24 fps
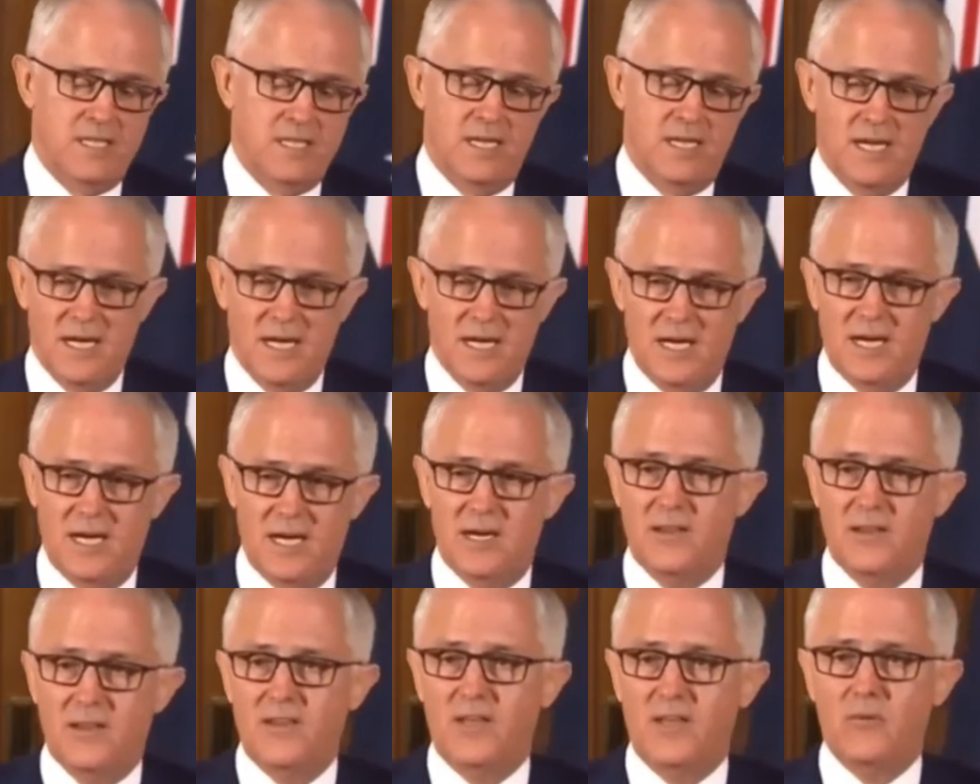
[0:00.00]

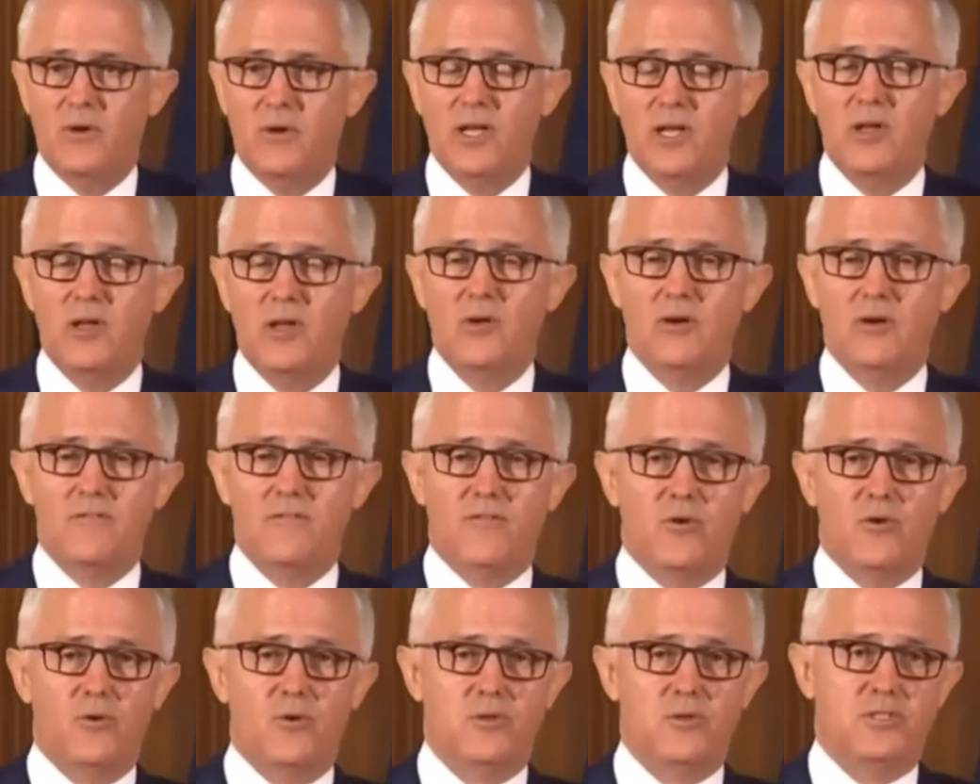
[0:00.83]
then we look
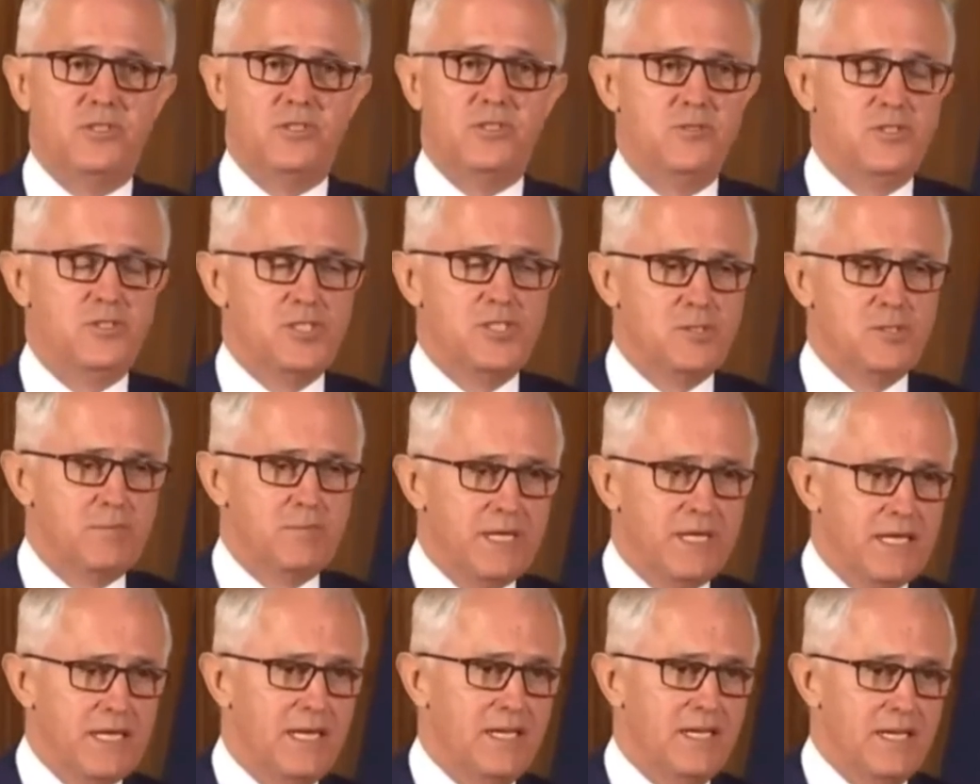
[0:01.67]
forward to
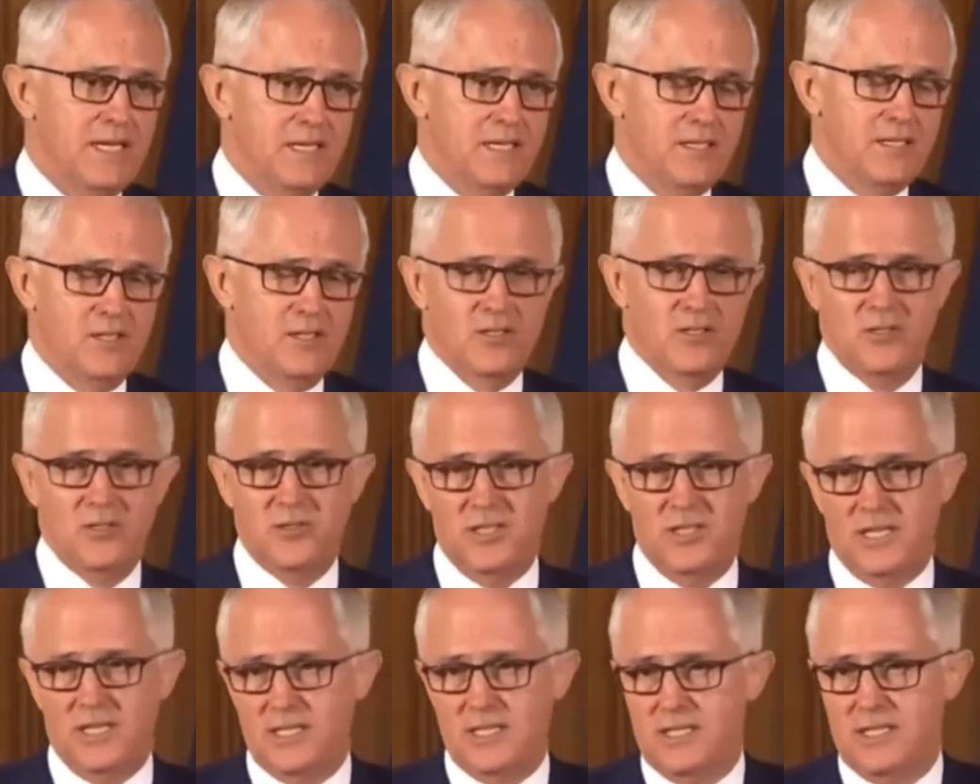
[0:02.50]
speedily
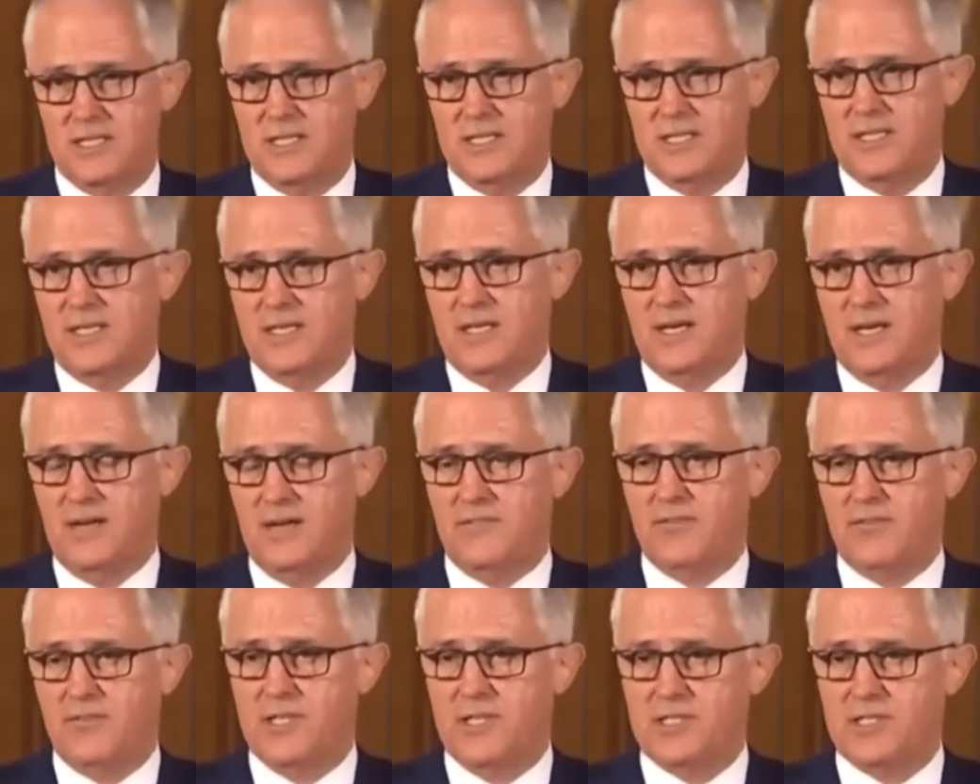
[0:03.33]
concluding a
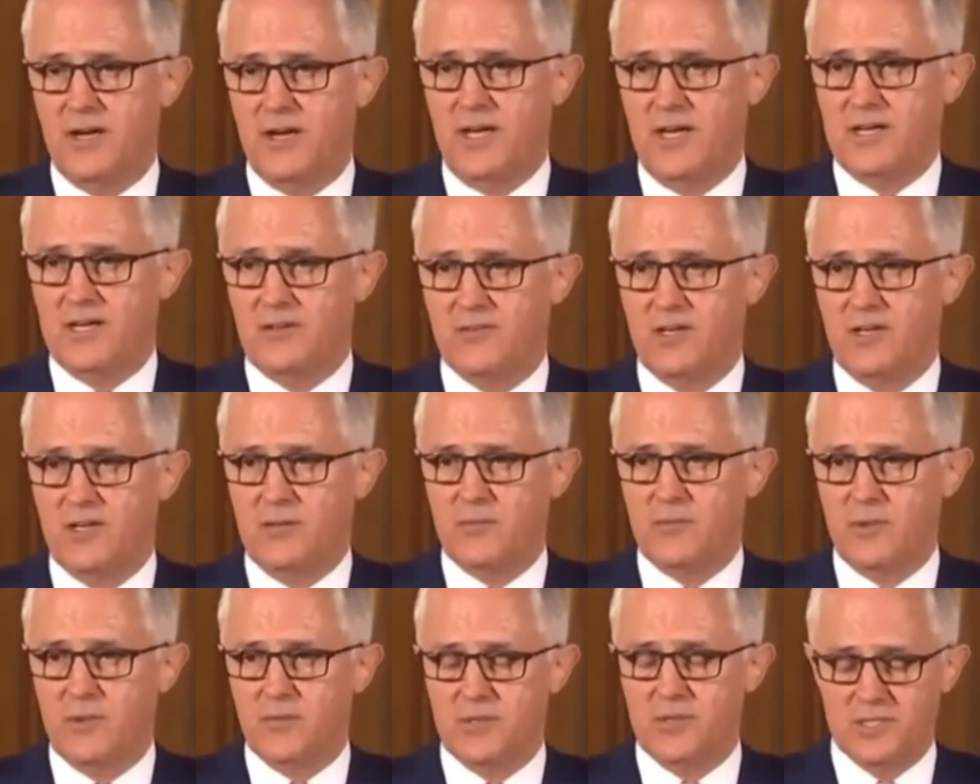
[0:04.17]
free trade
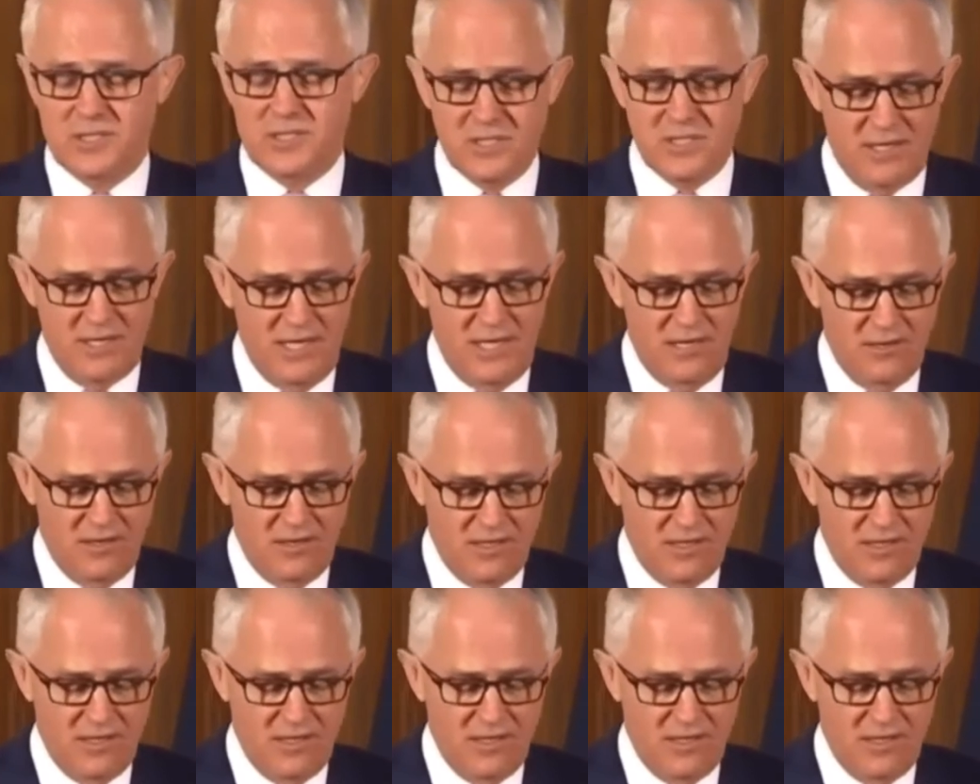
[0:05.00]
agreement with Australia.